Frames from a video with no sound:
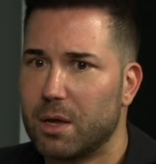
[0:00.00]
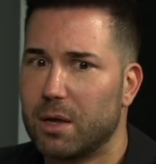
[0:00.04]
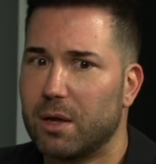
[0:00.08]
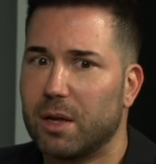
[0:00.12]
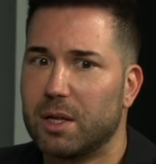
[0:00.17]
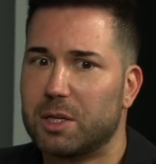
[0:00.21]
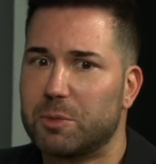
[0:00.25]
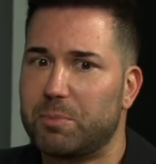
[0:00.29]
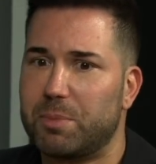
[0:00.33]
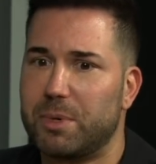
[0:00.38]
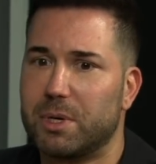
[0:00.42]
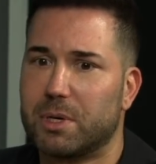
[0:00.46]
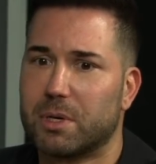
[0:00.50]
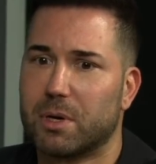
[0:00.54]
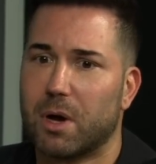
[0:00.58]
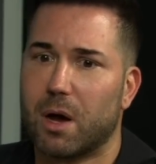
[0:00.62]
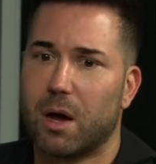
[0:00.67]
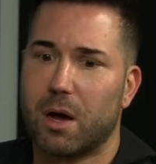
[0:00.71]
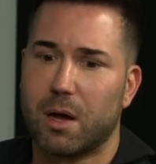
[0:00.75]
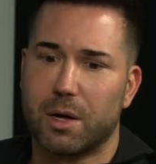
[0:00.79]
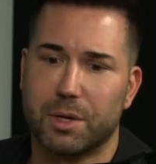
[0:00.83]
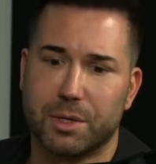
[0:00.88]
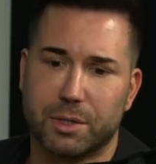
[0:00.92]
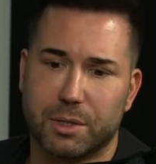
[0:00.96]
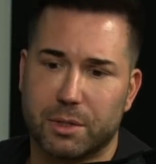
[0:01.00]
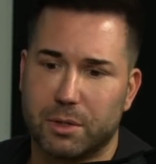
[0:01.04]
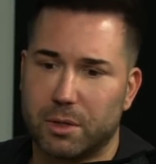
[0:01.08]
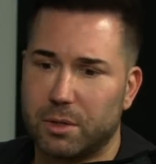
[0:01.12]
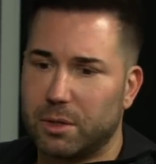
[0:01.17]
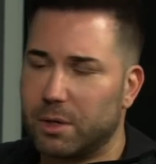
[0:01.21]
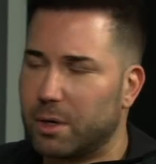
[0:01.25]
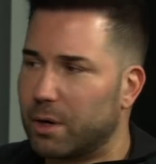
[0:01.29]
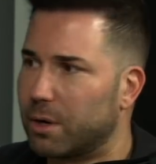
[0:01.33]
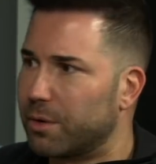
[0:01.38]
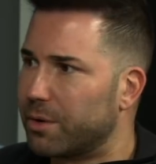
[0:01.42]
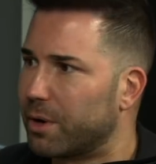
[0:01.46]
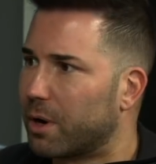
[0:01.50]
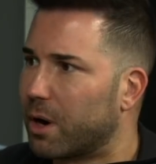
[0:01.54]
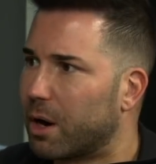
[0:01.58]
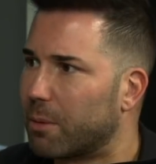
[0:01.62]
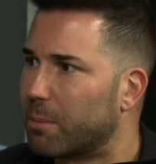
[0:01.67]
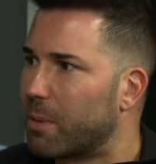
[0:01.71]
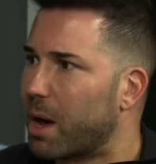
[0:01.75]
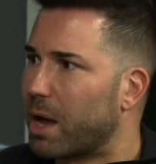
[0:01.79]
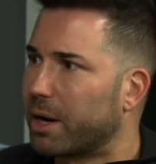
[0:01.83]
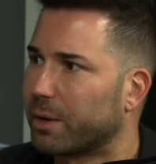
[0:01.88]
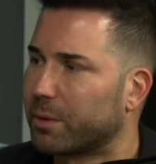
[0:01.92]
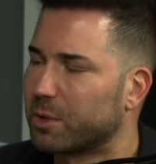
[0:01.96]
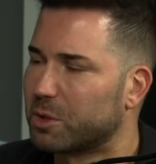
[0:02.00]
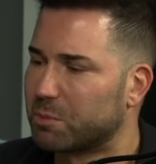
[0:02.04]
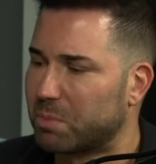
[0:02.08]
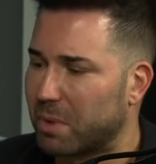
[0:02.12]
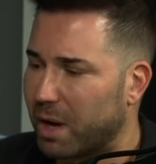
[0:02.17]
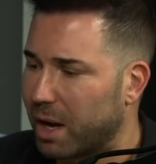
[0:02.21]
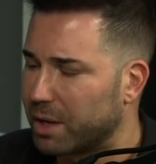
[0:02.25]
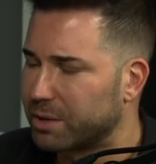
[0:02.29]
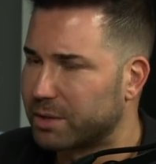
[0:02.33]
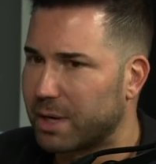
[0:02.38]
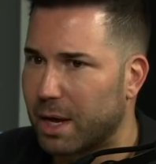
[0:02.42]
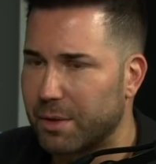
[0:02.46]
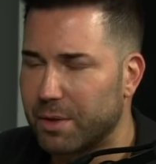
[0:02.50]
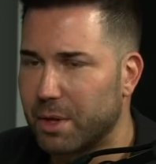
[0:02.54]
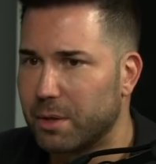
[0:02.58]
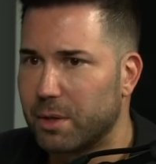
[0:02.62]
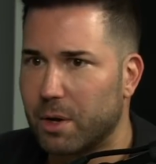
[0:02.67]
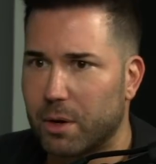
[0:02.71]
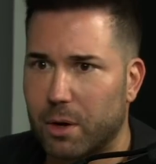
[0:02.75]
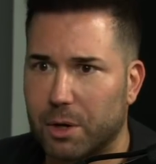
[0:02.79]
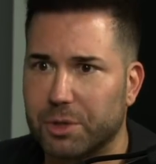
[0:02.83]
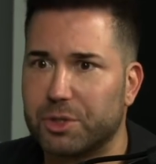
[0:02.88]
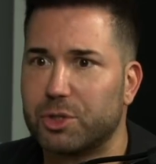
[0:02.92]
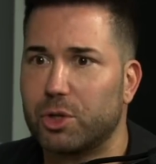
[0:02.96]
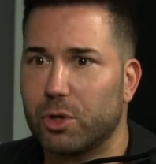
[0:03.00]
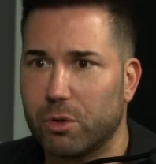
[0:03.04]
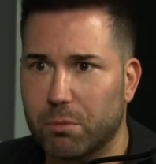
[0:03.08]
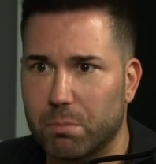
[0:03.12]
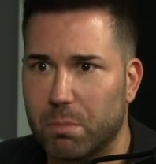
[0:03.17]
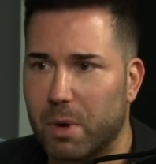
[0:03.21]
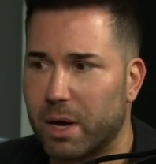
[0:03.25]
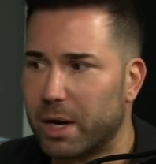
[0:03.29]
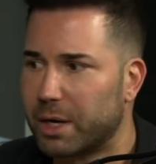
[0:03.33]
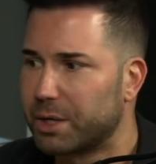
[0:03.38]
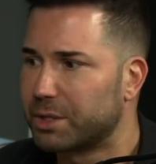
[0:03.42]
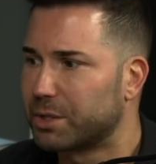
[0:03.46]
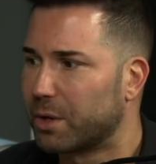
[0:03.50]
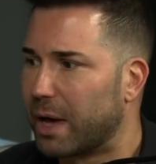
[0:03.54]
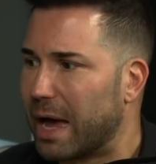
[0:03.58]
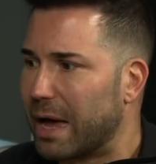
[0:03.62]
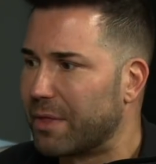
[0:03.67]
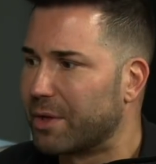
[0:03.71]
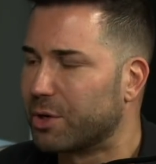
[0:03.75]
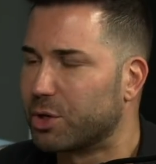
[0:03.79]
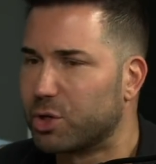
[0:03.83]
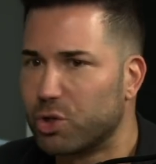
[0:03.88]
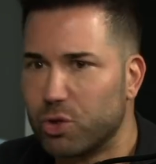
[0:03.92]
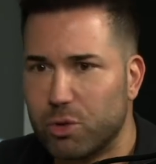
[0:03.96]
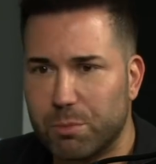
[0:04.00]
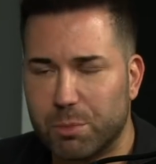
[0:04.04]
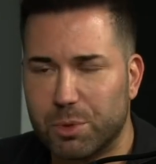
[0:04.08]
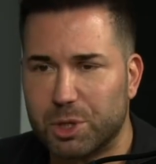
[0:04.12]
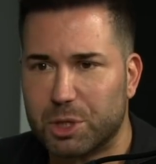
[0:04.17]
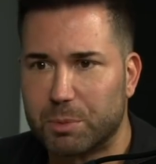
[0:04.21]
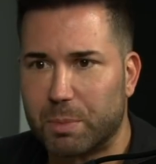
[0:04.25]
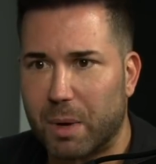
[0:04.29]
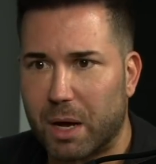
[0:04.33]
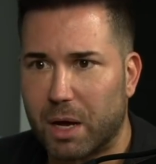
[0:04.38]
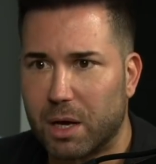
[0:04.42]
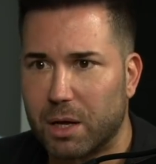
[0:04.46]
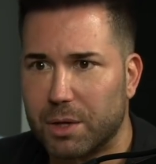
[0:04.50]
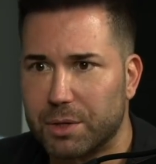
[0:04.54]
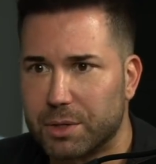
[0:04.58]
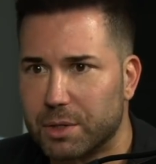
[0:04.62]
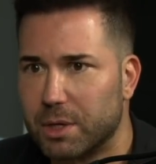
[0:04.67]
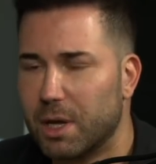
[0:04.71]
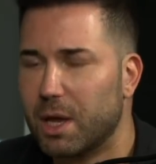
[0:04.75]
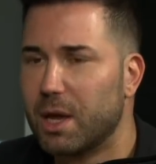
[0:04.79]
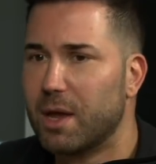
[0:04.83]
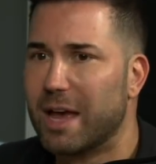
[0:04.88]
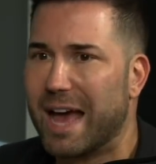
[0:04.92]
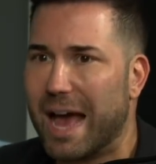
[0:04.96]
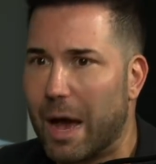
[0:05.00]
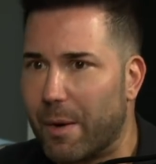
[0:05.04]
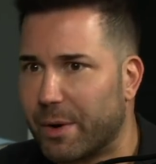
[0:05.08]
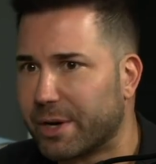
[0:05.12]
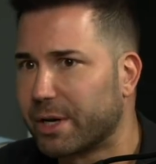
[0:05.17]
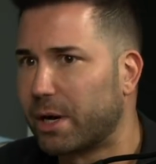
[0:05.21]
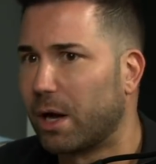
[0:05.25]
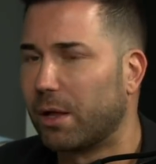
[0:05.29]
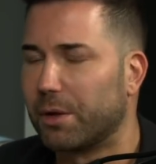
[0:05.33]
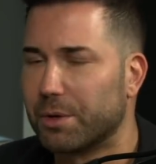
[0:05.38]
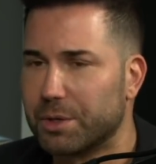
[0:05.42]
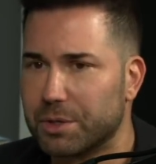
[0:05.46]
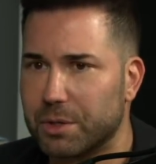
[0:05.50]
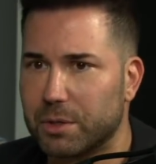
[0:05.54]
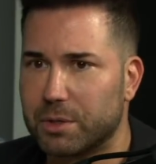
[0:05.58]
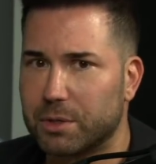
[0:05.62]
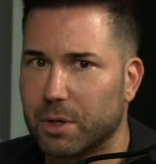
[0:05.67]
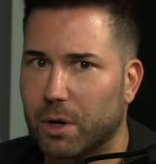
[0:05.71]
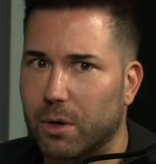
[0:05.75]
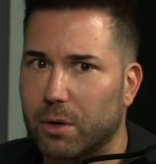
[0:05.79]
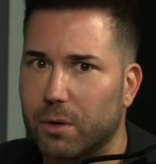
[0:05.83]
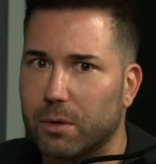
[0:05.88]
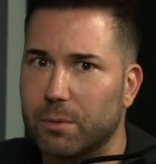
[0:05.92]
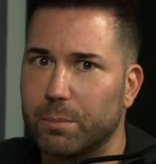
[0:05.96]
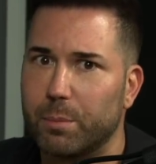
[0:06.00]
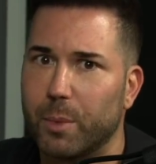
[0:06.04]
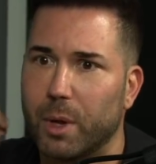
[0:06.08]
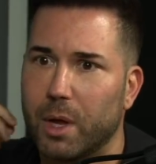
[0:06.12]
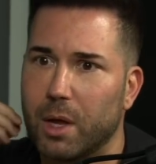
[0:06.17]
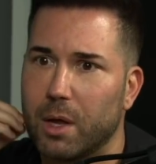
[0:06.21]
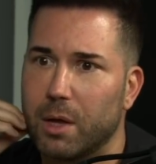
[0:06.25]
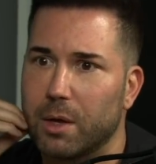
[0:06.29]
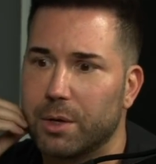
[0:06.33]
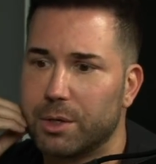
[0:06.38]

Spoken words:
It's because their harmonic response, how they're all tube mics, so how the tube responds and how it colors the tone.